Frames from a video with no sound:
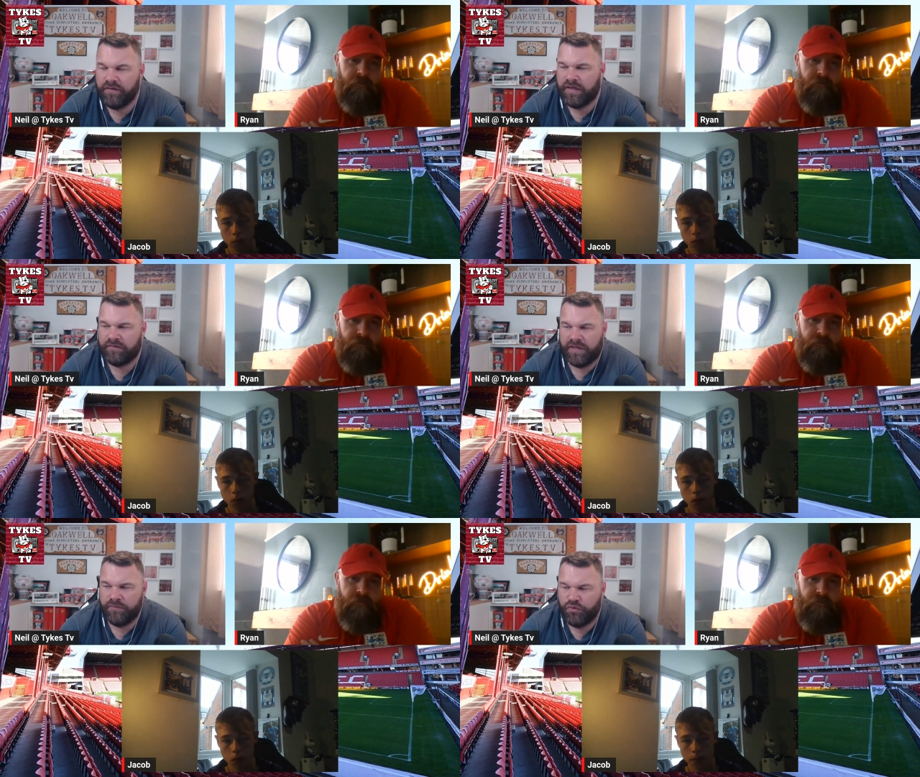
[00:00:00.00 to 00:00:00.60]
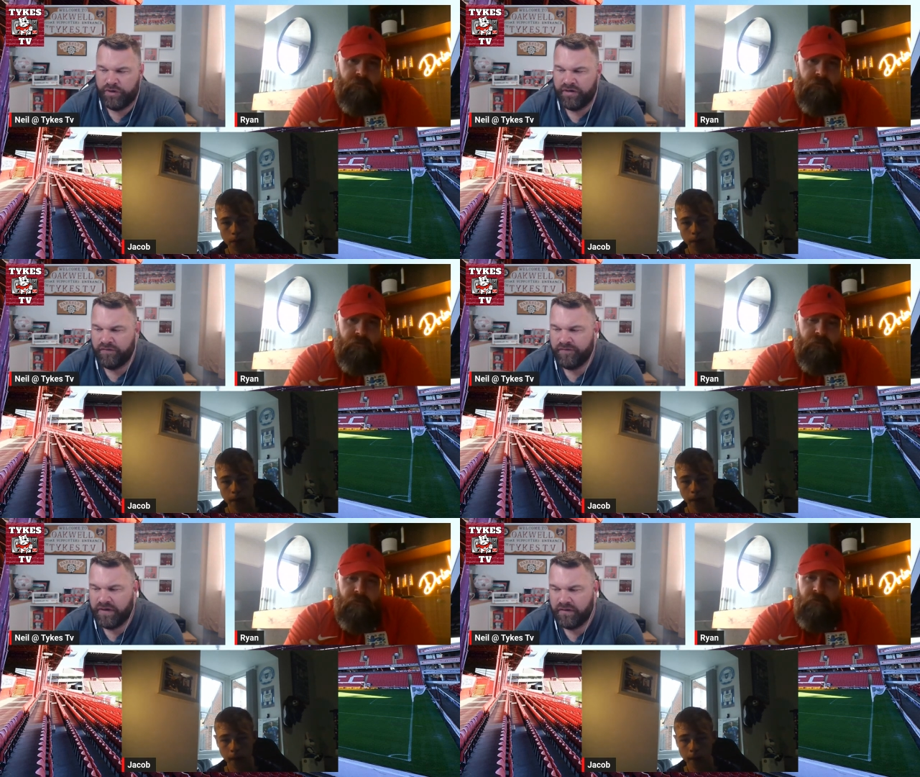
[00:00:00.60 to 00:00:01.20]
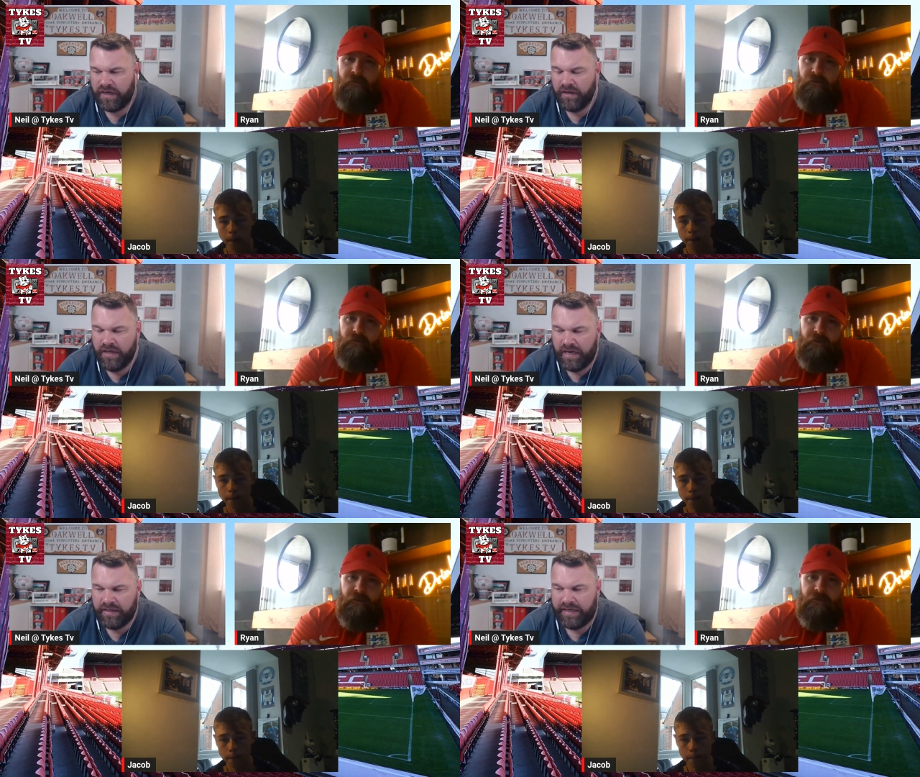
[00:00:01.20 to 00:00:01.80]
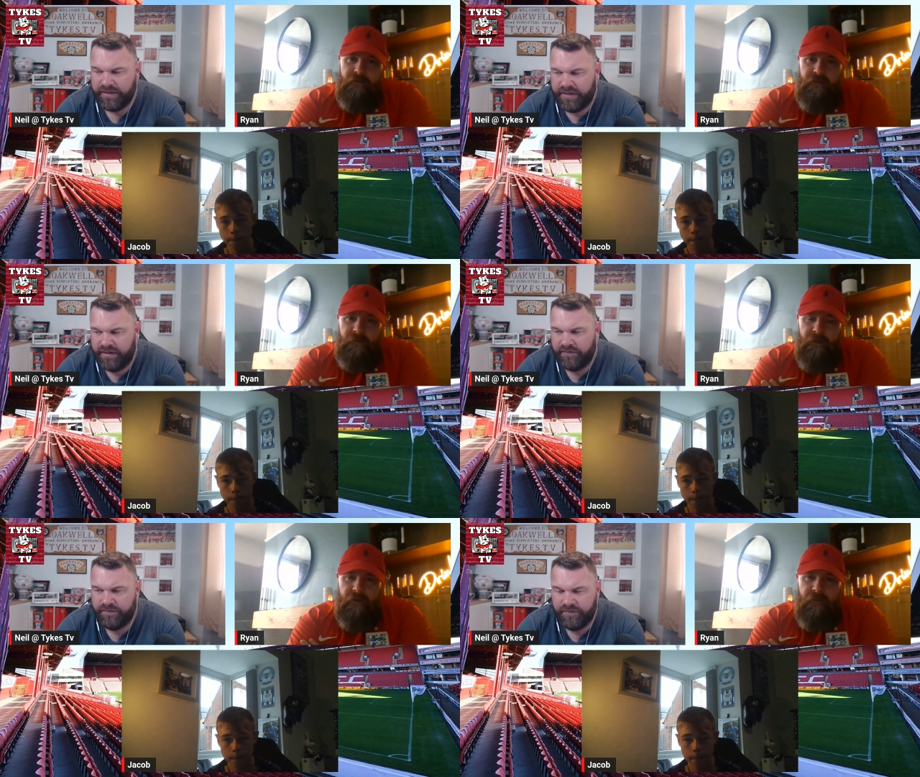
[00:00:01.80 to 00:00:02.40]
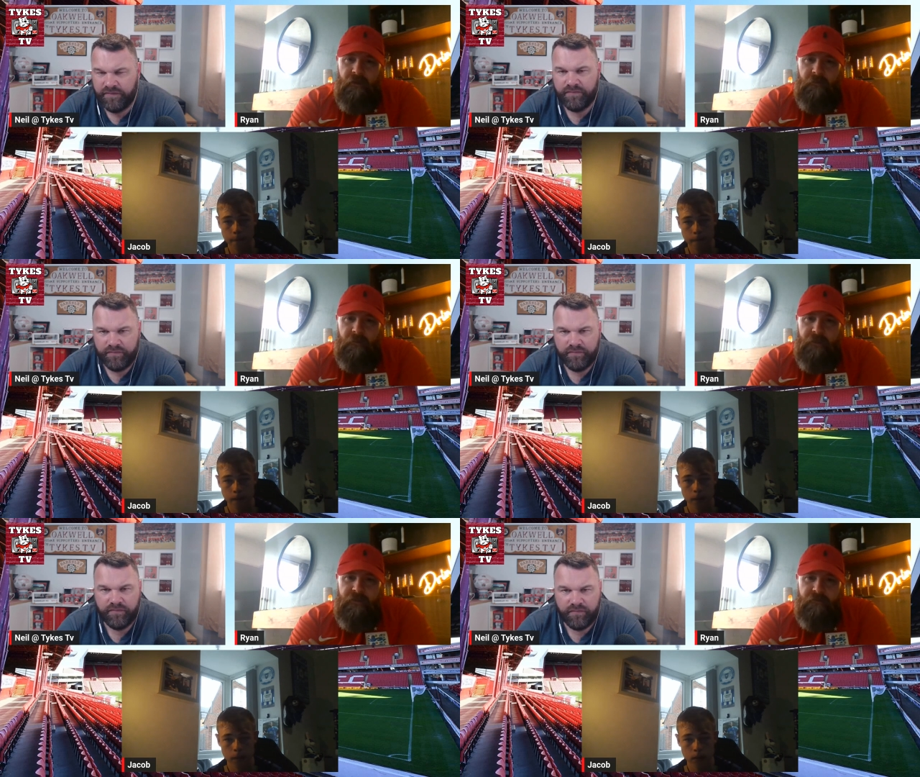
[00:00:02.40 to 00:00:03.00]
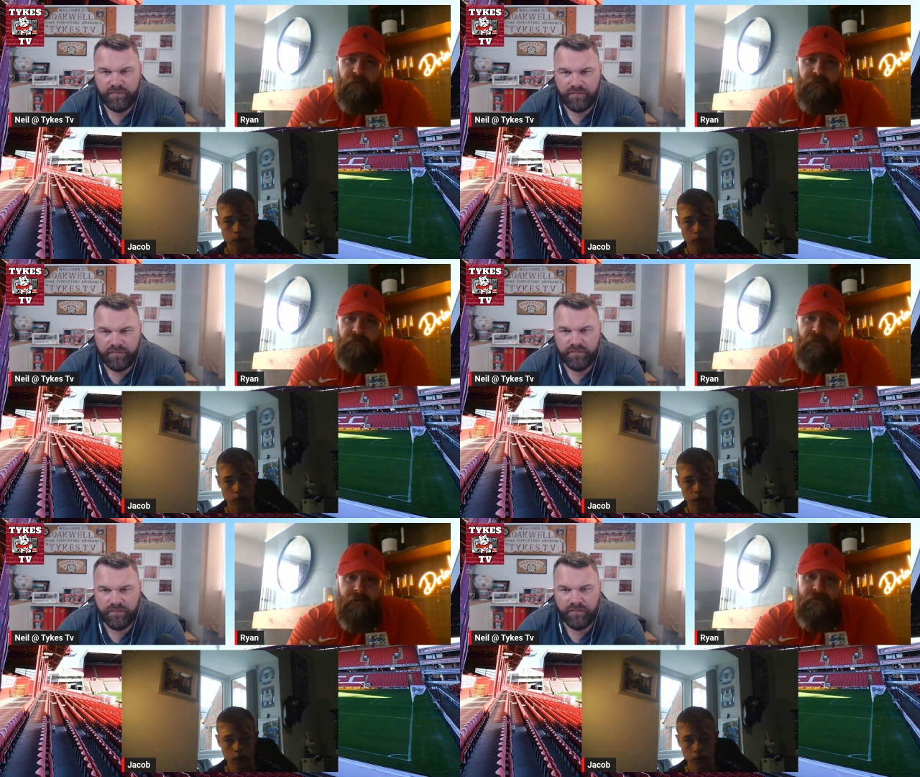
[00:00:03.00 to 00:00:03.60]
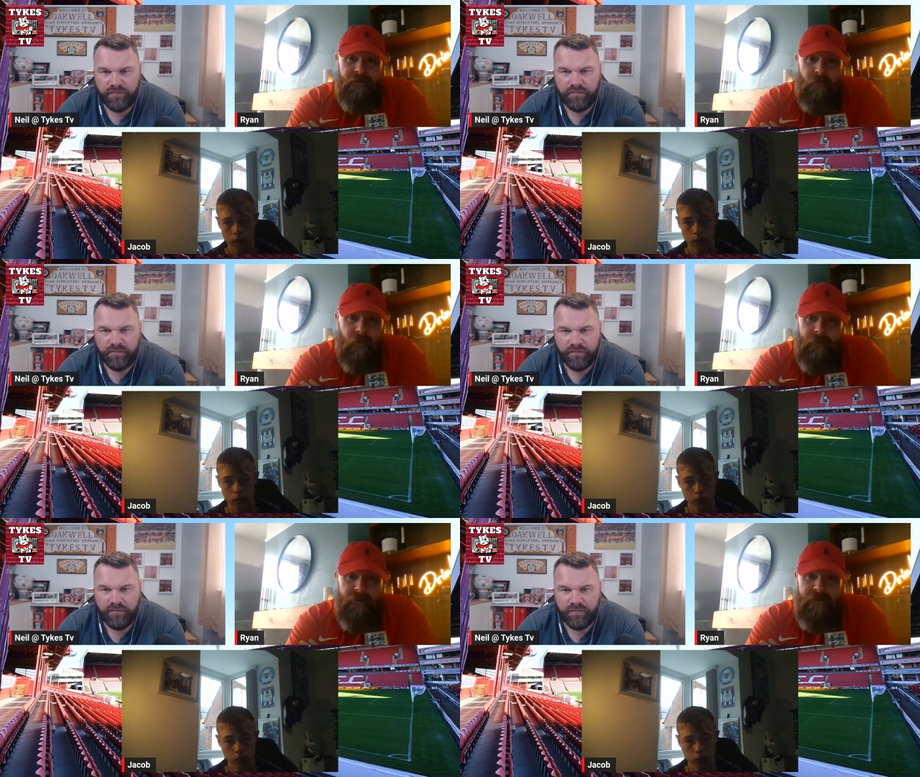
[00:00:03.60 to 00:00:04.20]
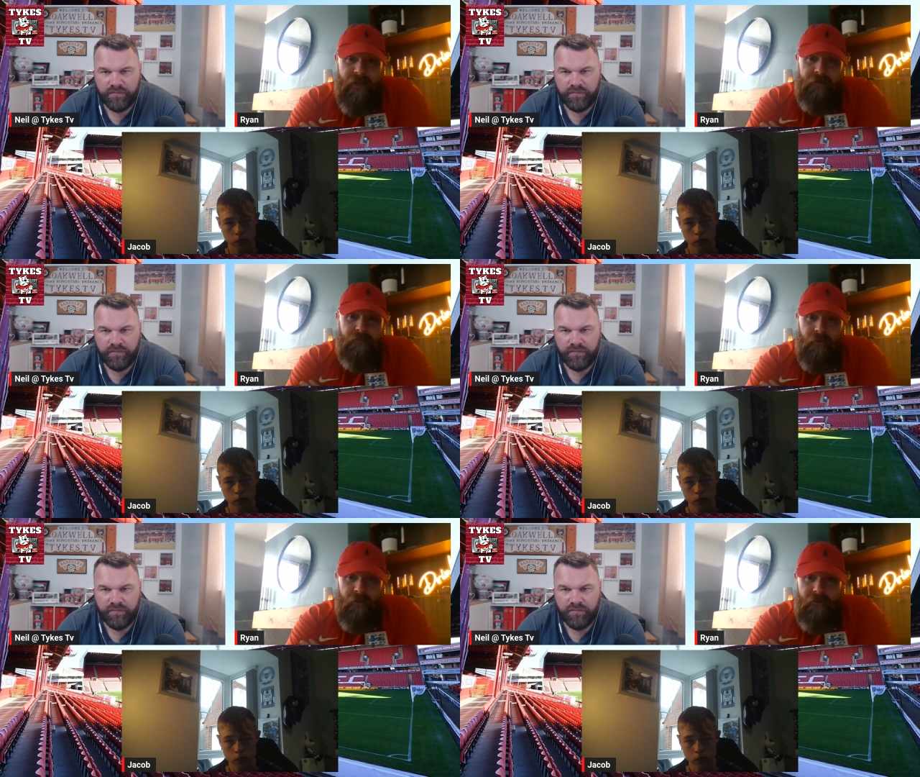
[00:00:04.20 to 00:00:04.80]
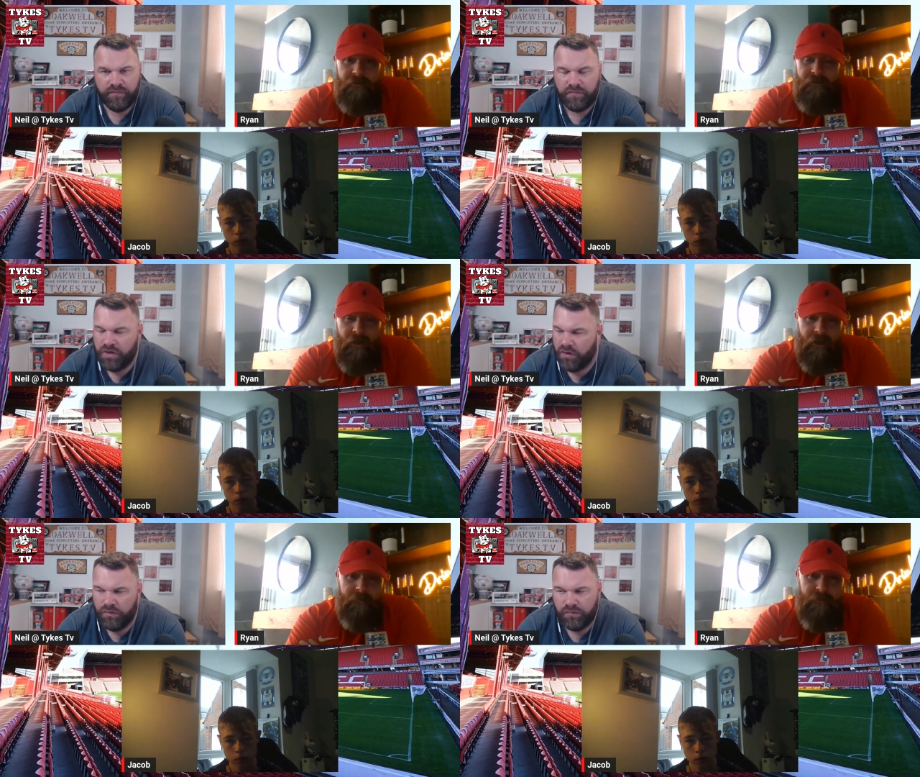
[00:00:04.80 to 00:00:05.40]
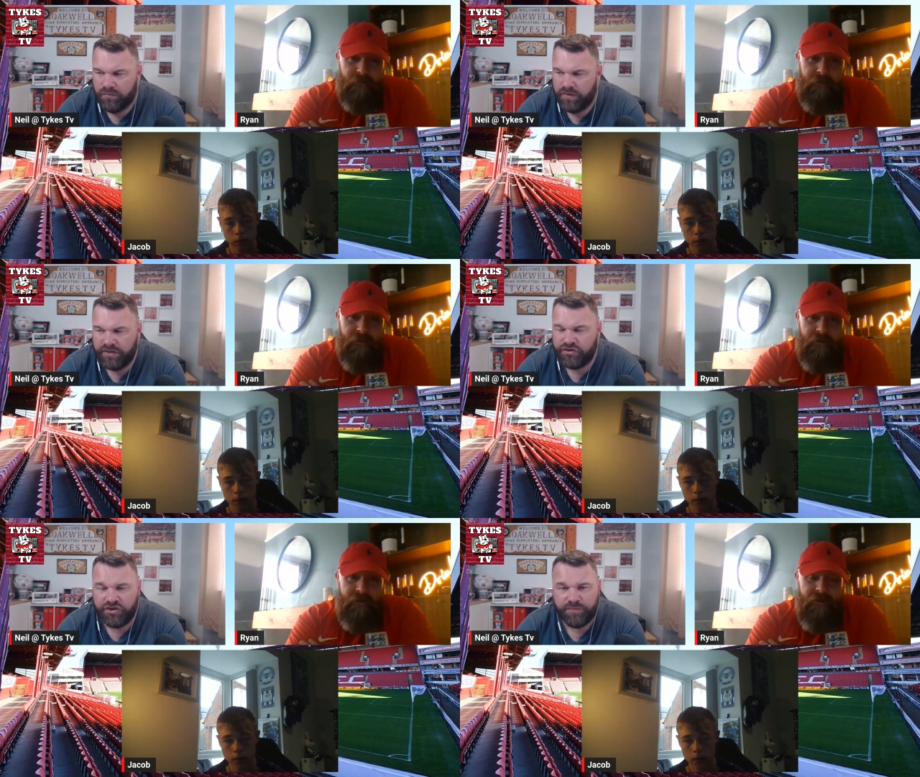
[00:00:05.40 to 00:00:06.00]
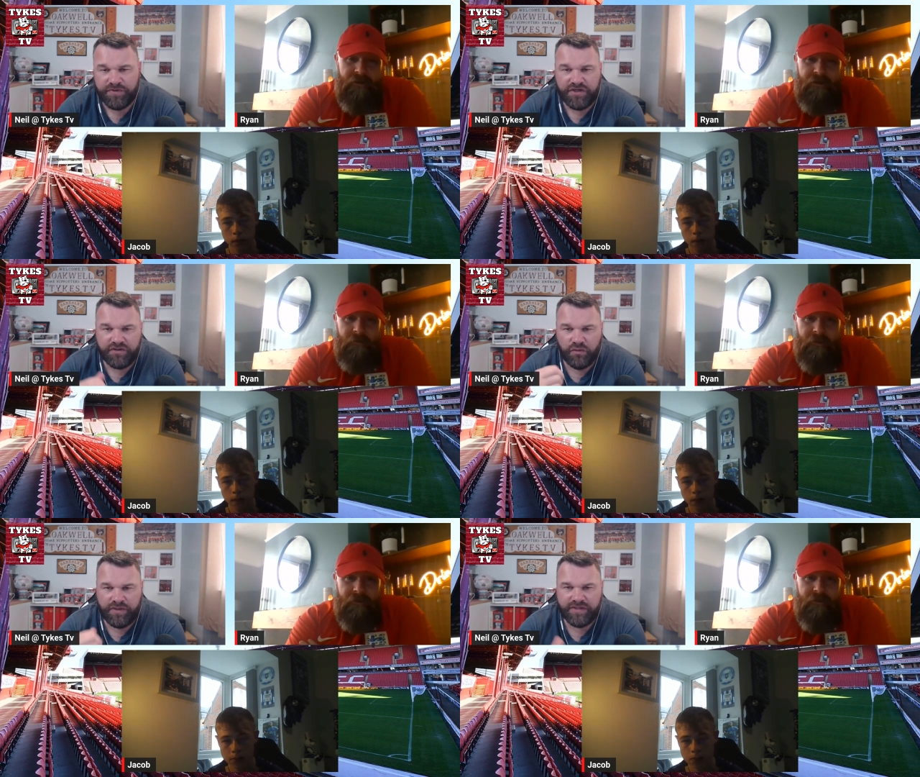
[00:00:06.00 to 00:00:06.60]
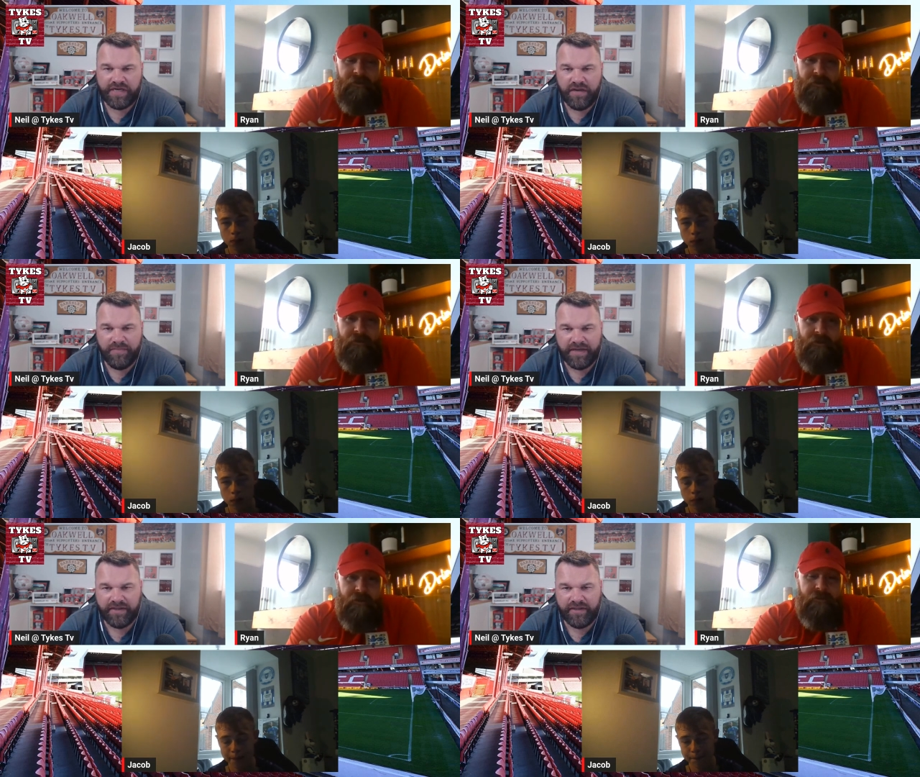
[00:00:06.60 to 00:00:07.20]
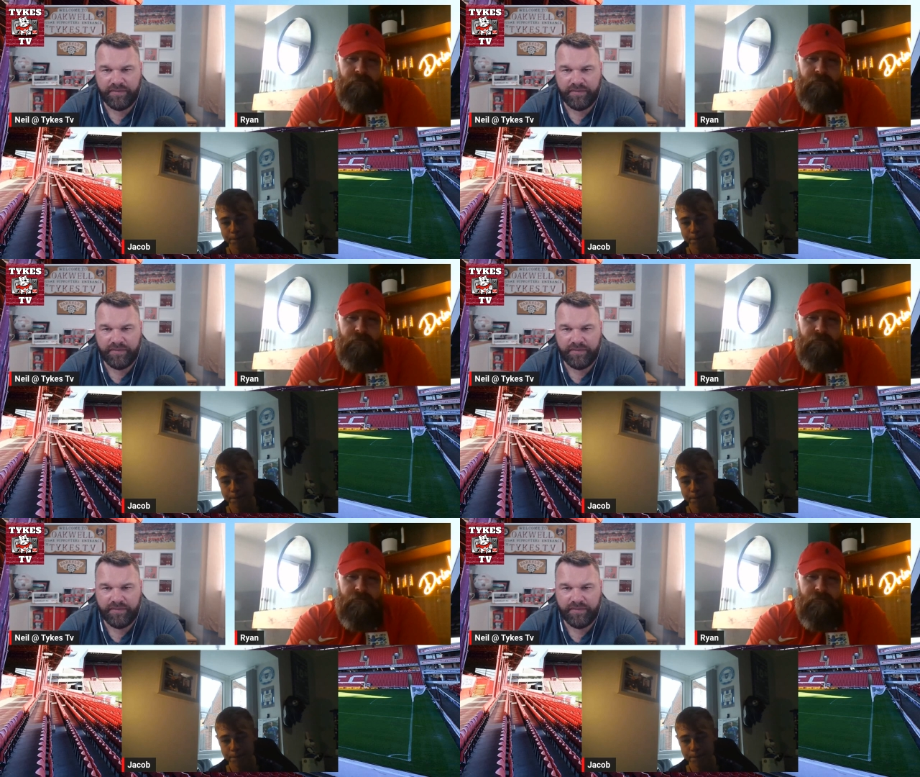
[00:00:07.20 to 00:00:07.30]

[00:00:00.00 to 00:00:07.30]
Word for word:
Speaker 1: I'm aware of him, but I
Speaker 2: like his development with his defensive side because he's not wrong with his attacking flair. No, absolutely. It's just positional when he's getting back in it. His